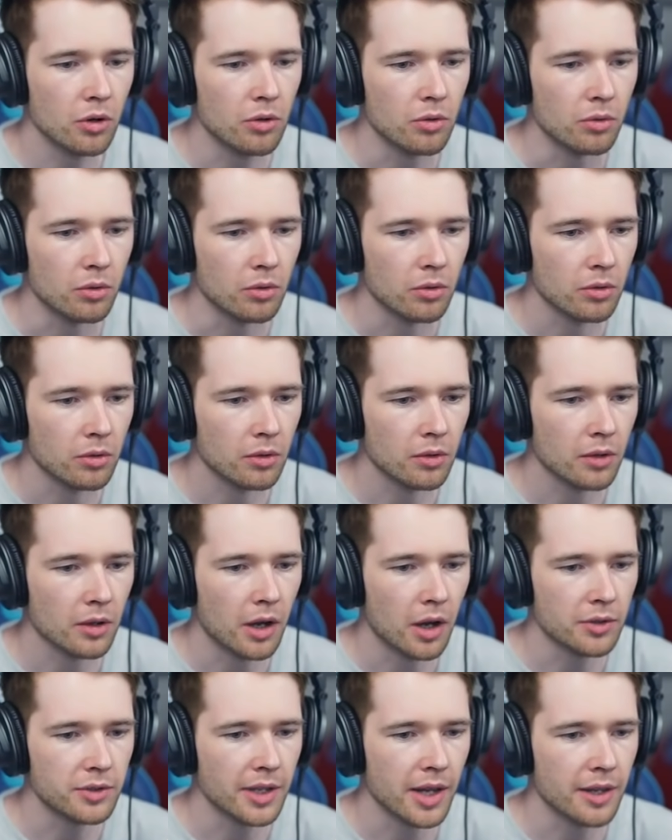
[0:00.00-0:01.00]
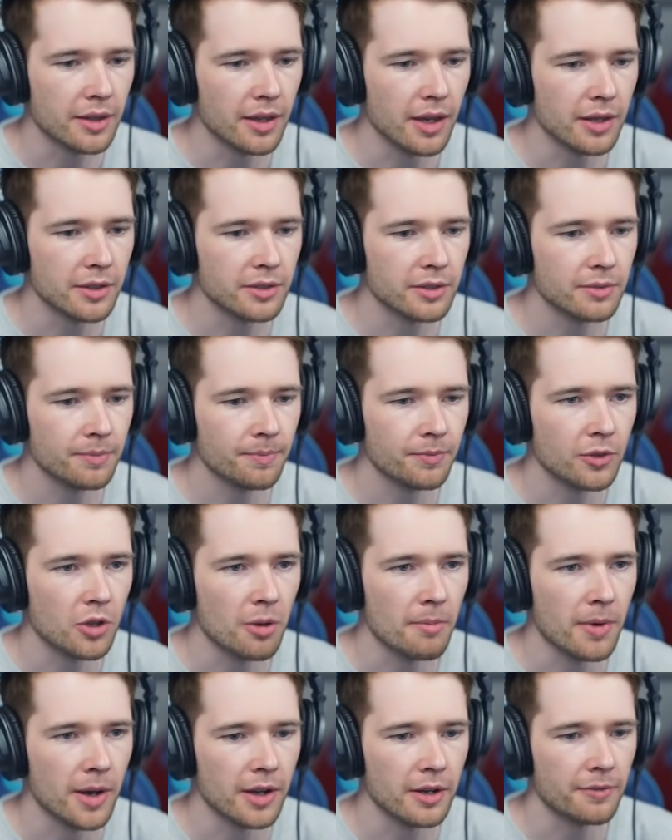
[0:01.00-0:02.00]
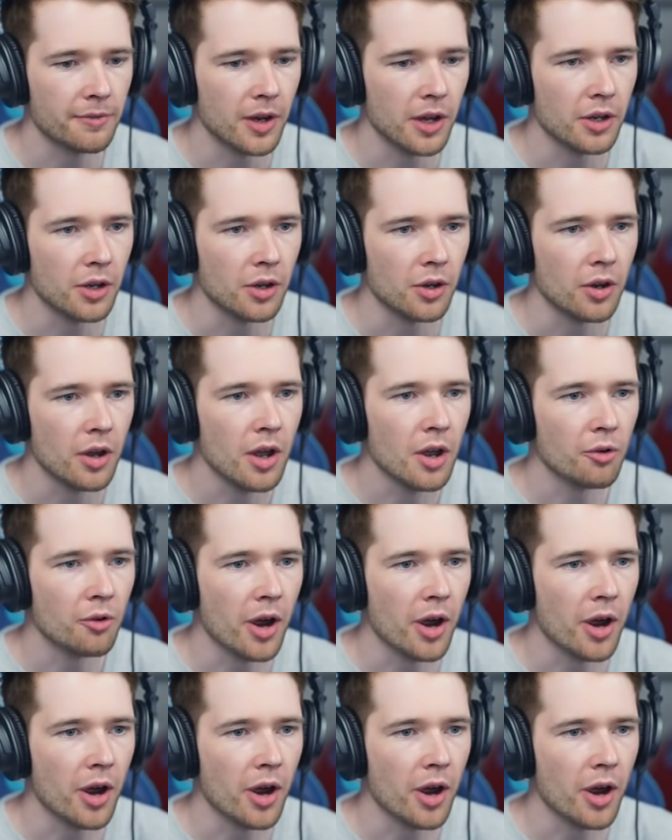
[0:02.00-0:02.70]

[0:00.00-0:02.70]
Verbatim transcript: Oh, I'll take this. Don't mind if I do.